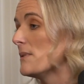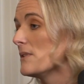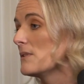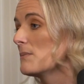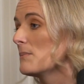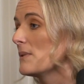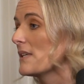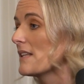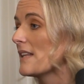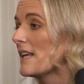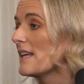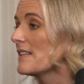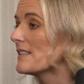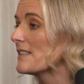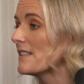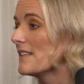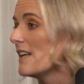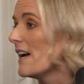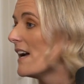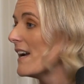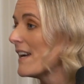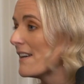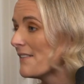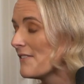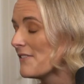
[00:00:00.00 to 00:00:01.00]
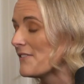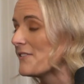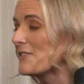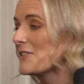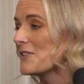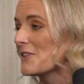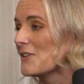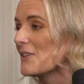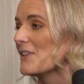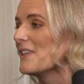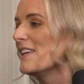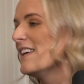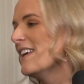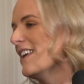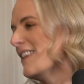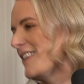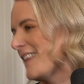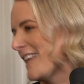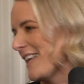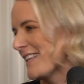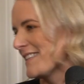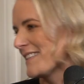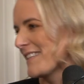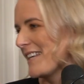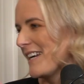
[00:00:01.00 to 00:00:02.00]
us bring that to life.
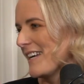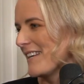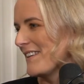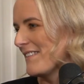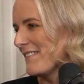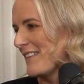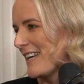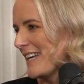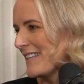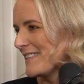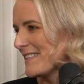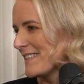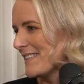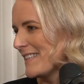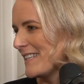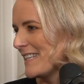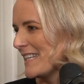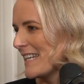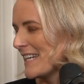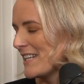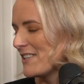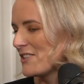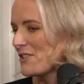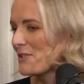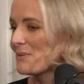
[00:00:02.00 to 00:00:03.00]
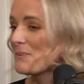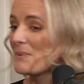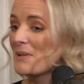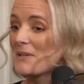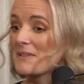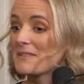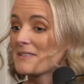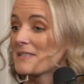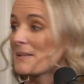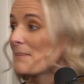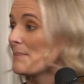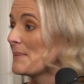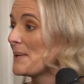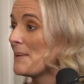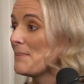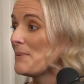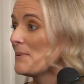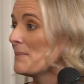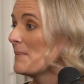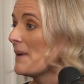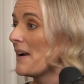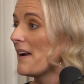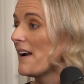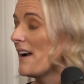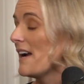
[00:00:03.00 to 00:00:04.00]
That's kind of that delineation, whereas some
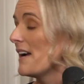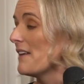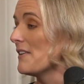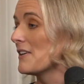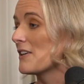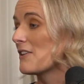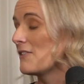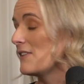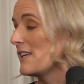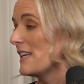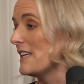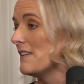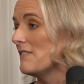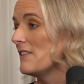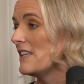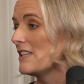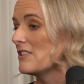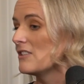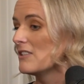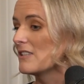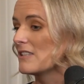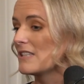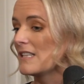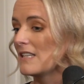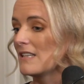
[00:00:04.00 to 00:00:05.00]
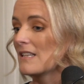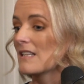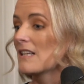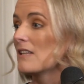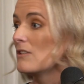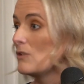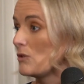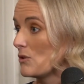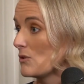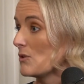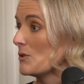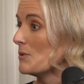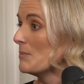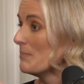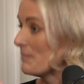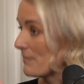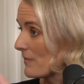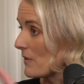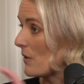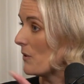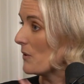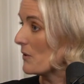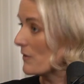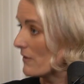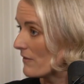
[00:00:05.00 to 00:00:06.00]
people might hire a creative agency that do
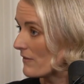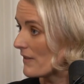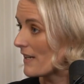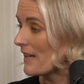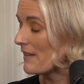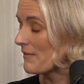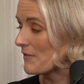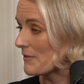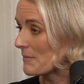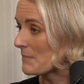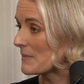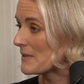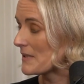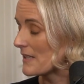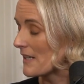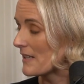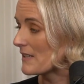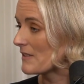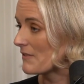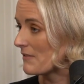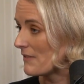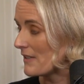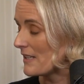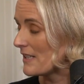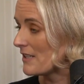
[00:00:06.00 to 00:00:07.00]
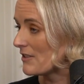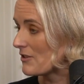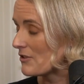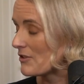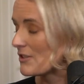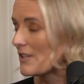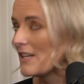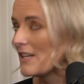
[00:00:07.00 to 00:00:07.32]
all of that from start to finish.